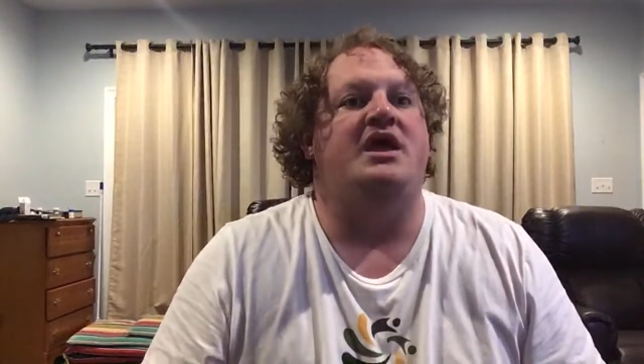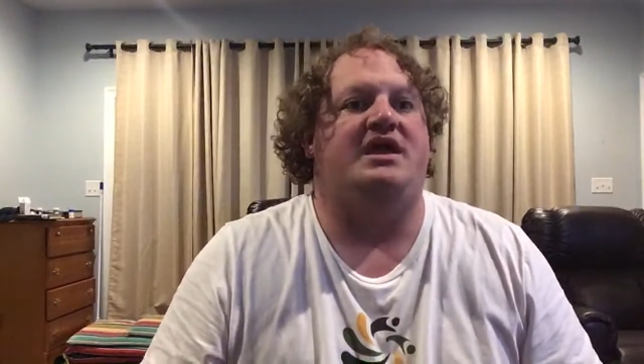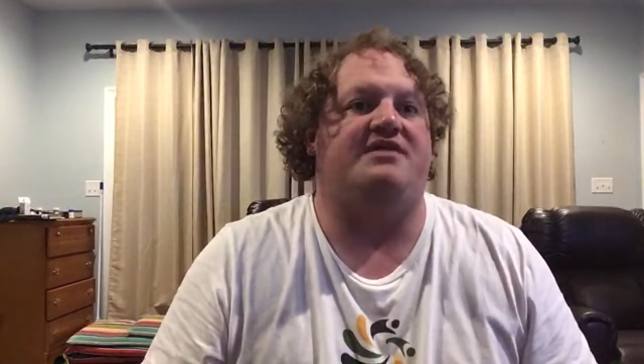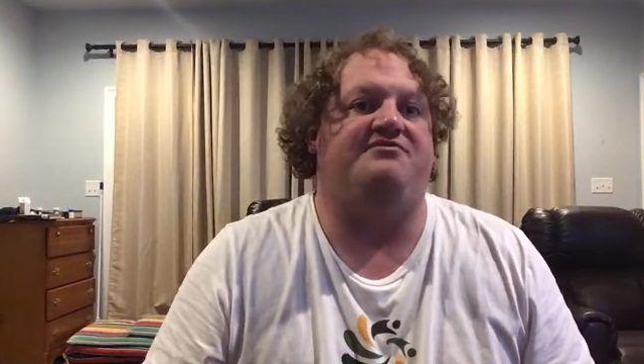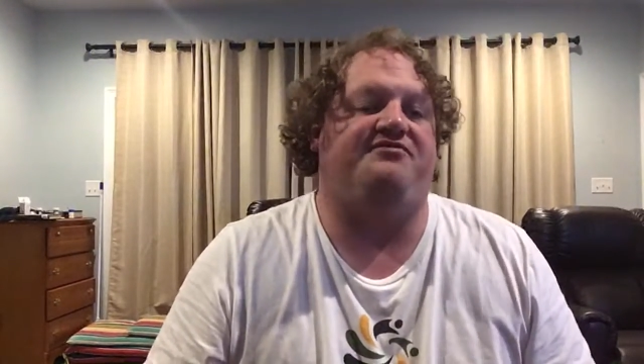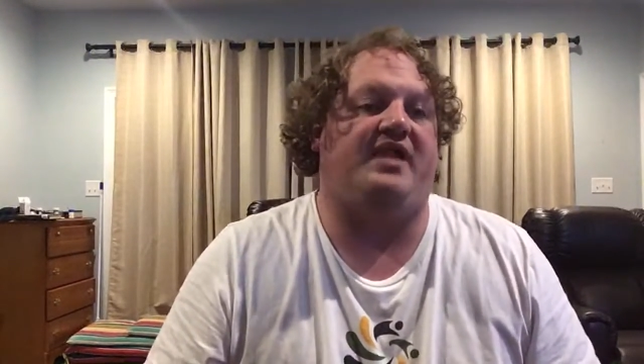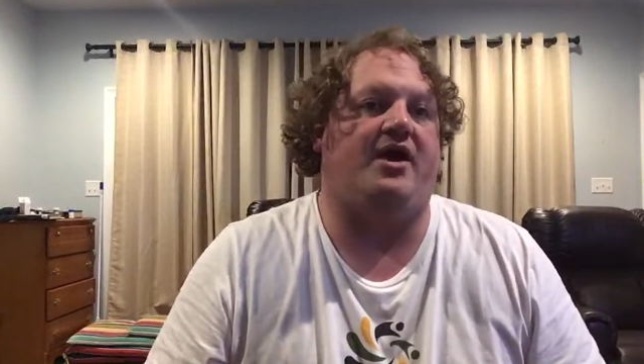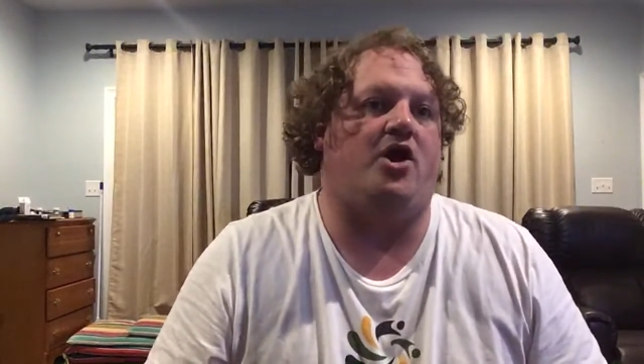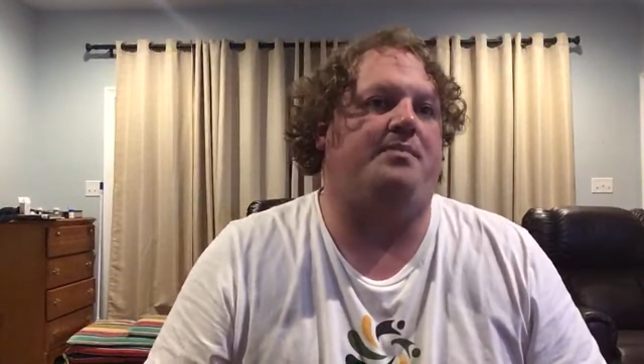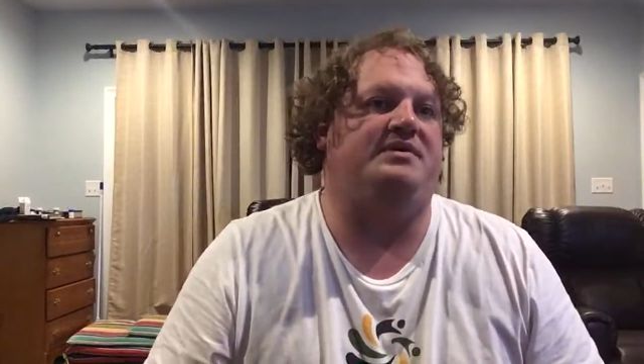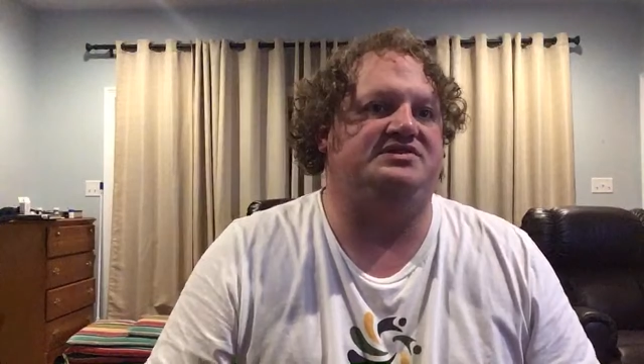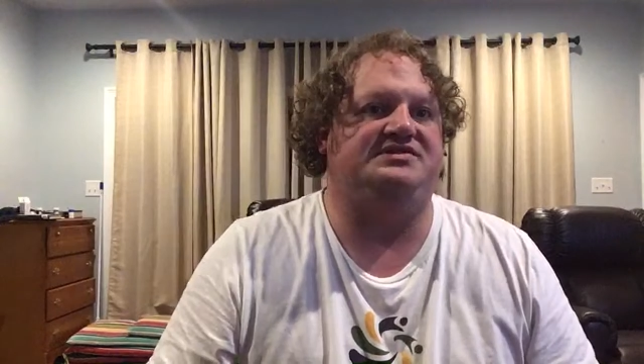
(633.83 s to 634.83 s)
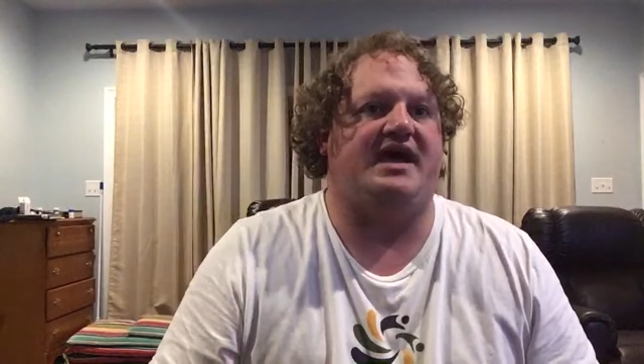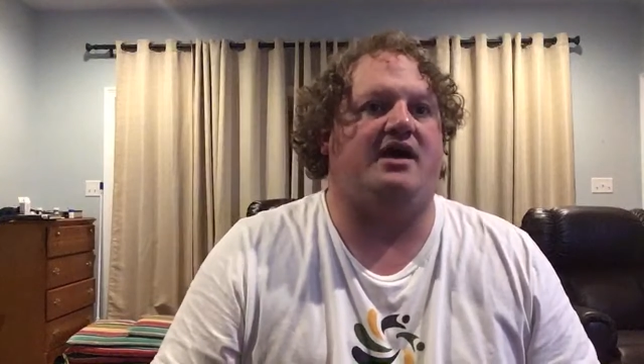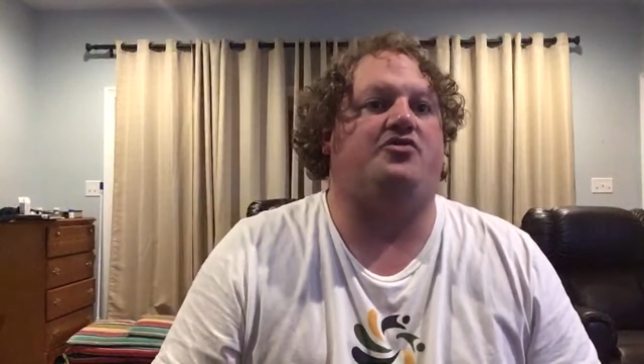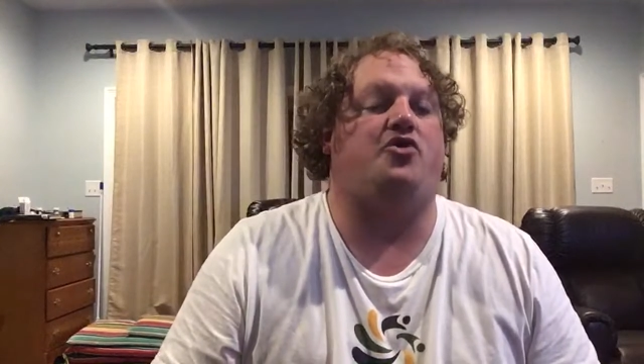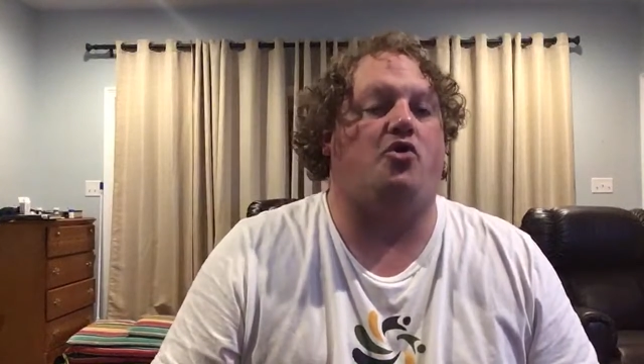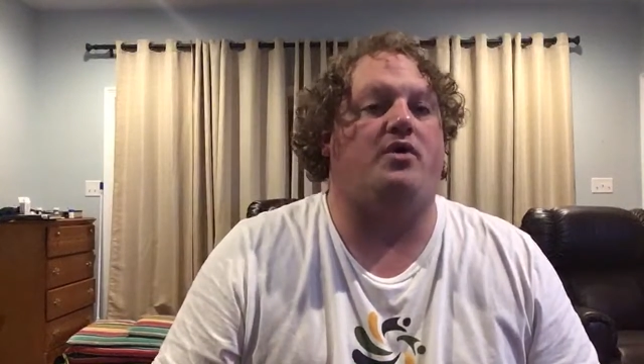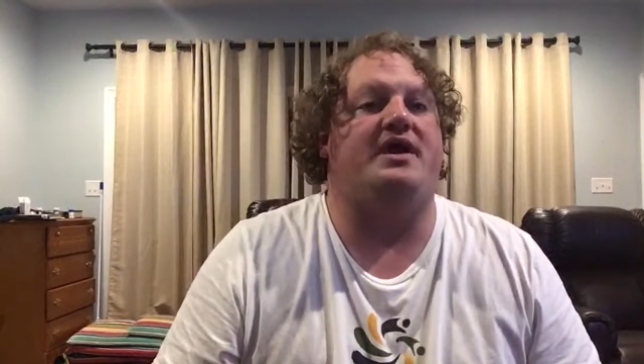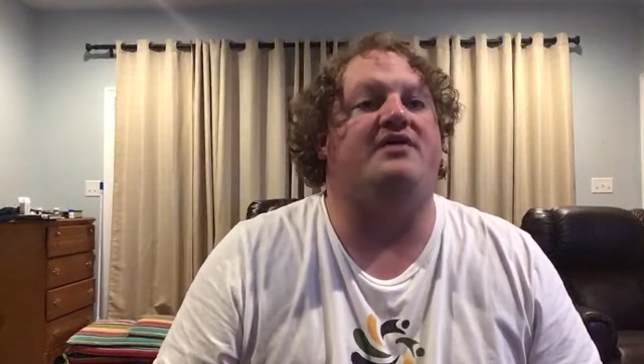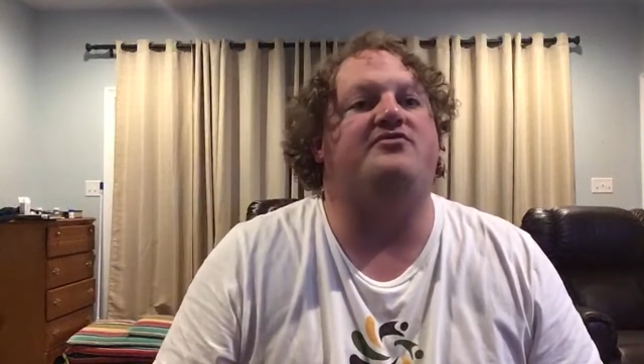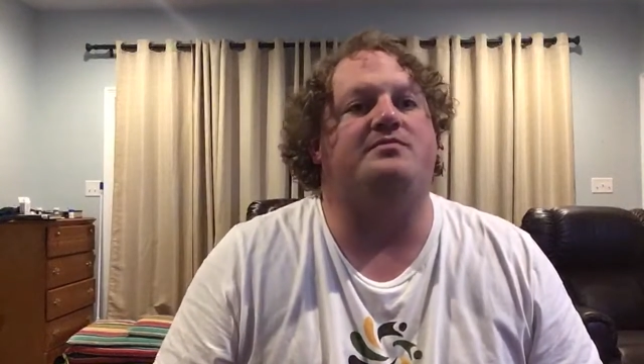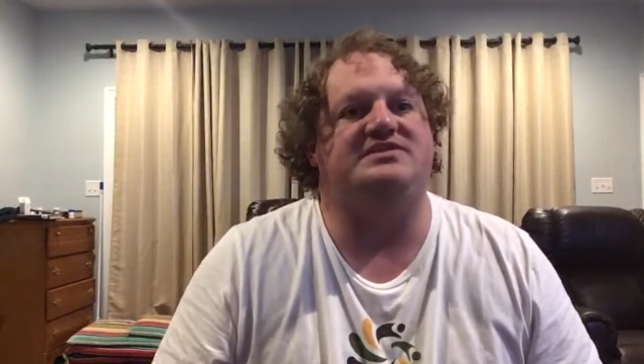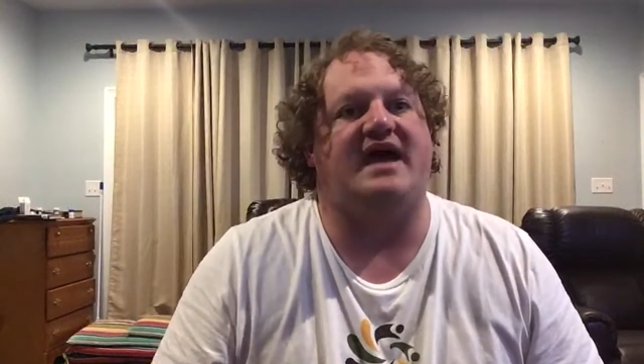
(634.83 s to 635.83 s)
can flare up in South Korea
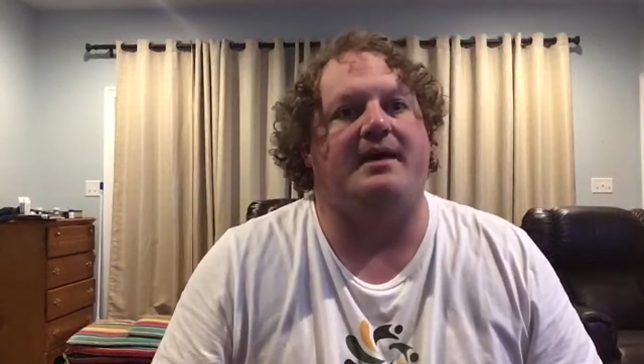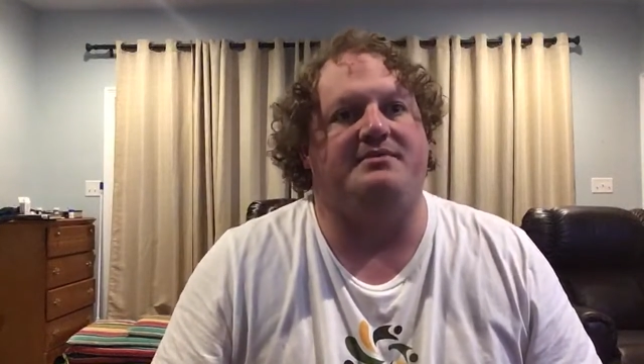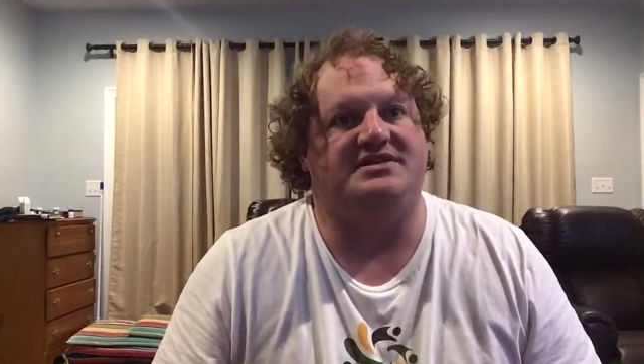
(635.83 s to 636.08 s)
from time